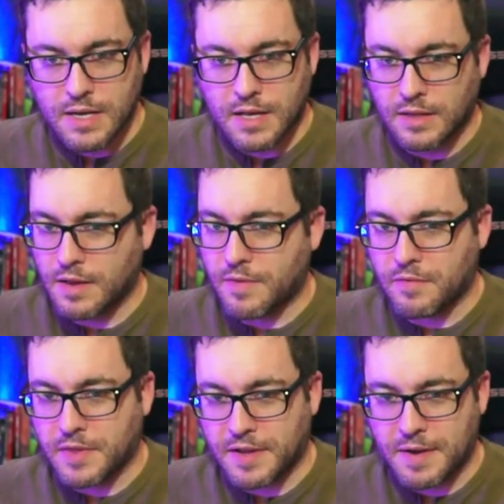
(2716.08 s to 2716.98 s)
I love
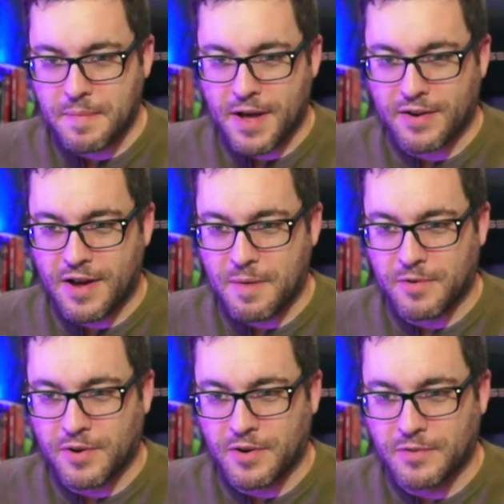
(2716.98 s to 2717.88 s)
everything about
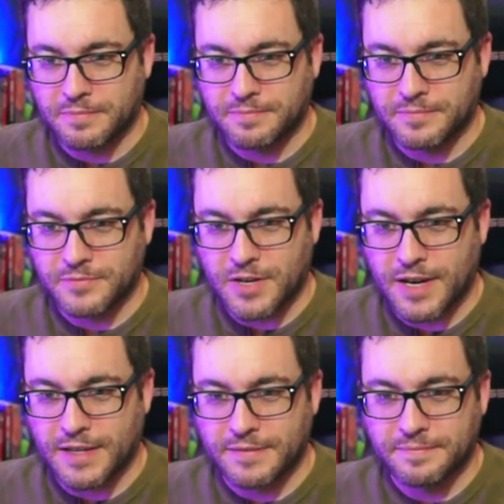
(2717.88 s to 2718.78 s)
Amuro
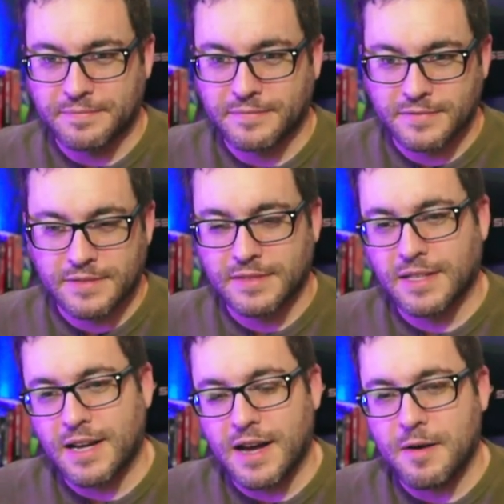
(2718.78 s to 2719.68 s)
Ray.
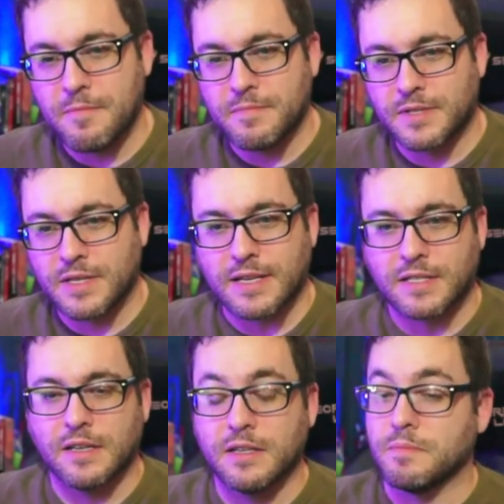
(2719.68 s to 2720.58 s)
Um,
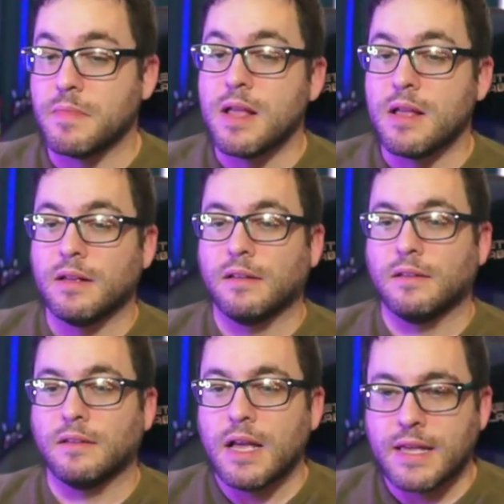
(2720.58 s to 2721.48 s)
last Gundam.
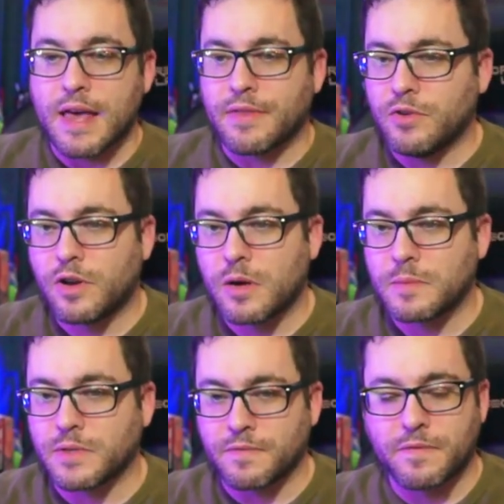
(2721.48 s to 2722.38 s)
Yeah, the new Gundam
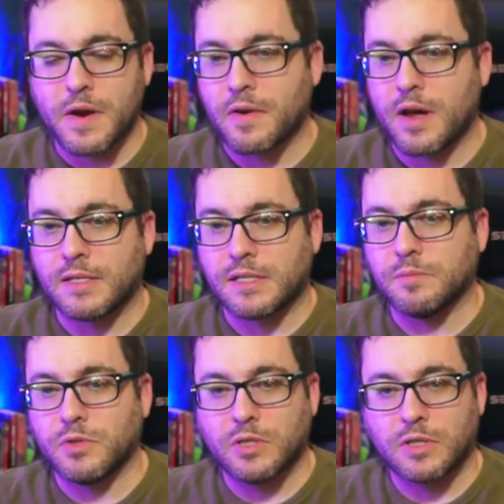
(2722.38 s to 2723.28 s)
is a very
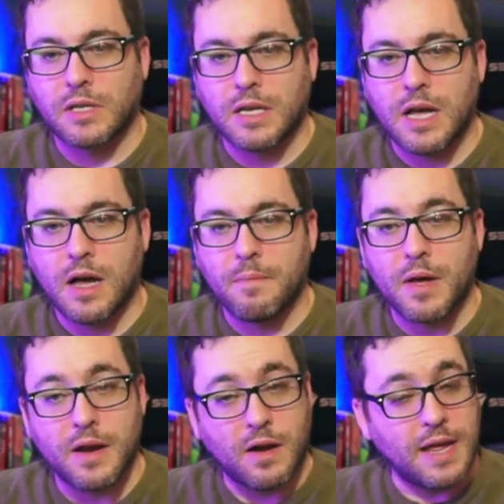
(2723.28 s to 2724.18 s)
awesome look. Um,
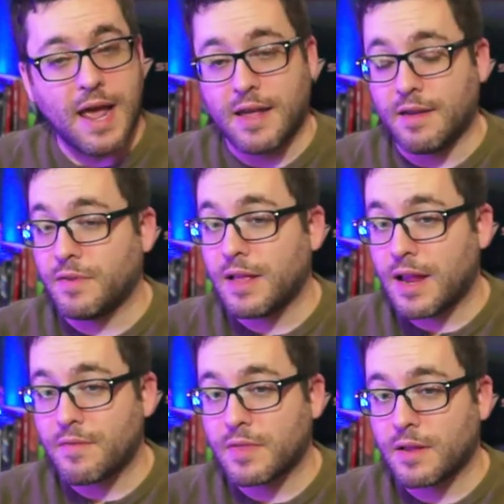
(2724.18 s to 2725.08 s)
and I, uh, hey, if you
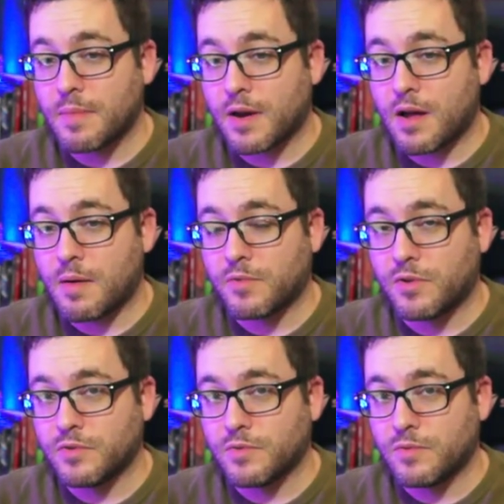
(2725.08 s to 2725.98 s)
like everything about
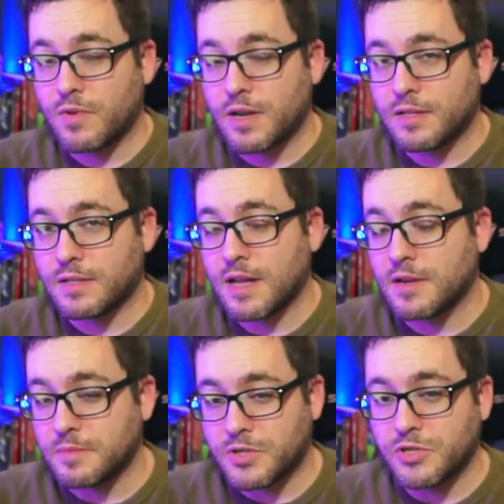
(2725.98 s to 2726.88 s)
Amuro Ray's
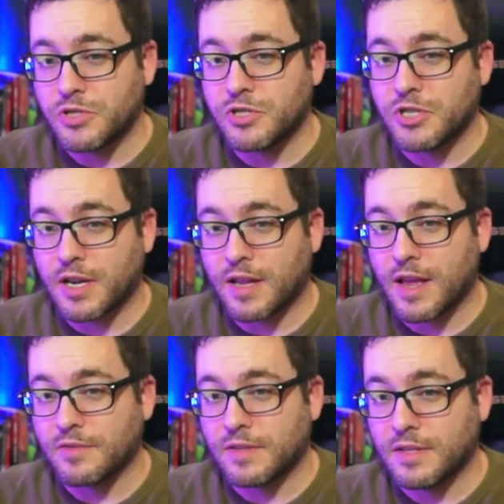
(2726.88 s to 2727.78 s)
Gundams, you should check
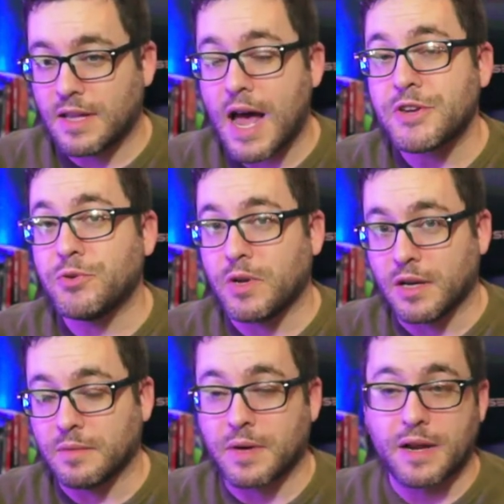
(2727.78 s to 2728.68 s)
out the Hi-Nu
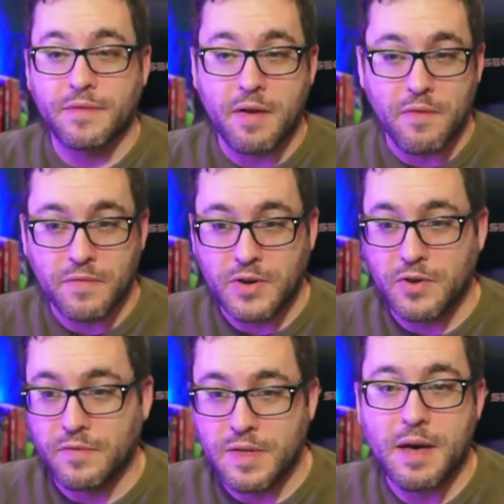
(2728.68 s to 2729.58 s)
Gundam. And I even have a
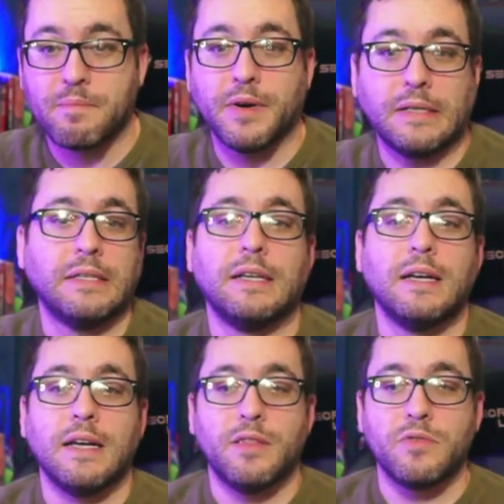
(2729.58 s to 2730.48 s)
video of that. But
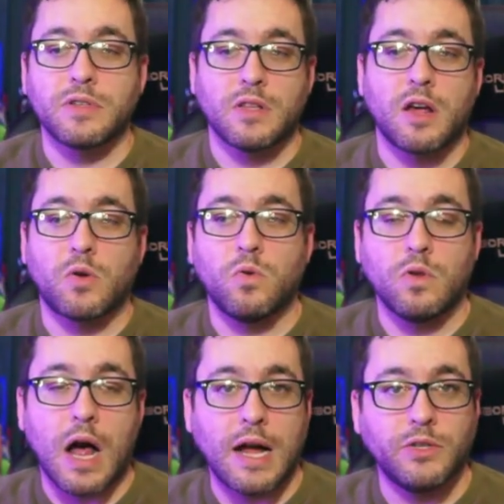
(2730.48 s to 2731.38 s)
there's a lot of
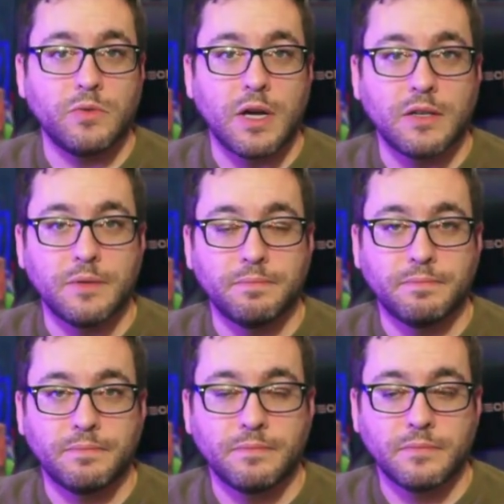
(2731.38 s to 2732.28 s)
cool Hi-Nu
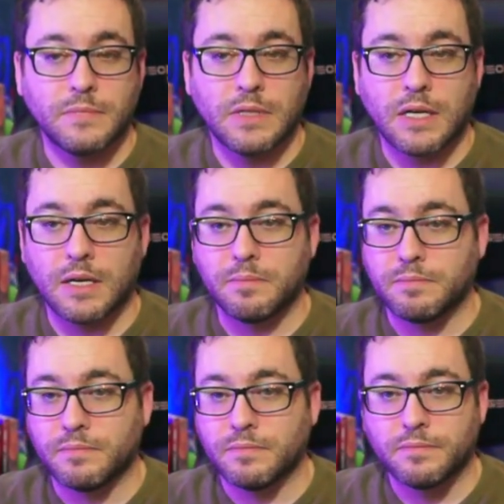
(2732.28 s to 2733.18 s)
Gundam
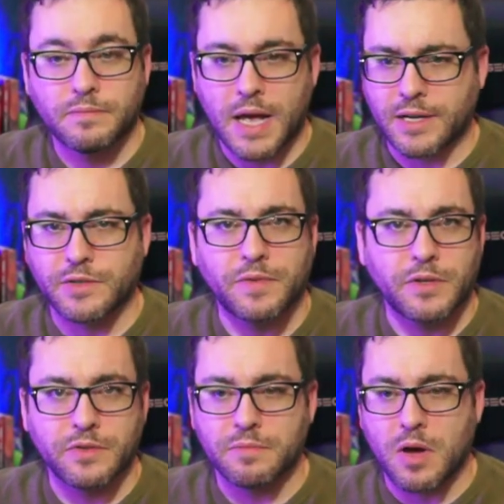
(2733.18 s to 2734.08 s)
um, action
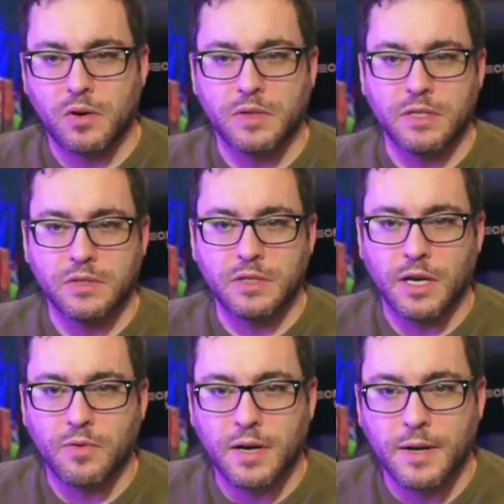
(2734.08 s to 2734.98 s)
figures and model kits you can
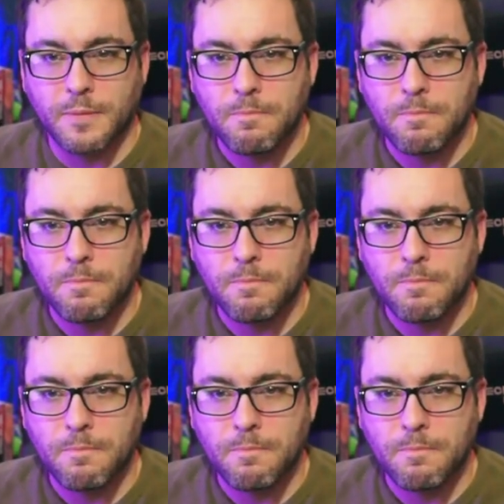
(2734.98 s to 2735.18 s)
get right now.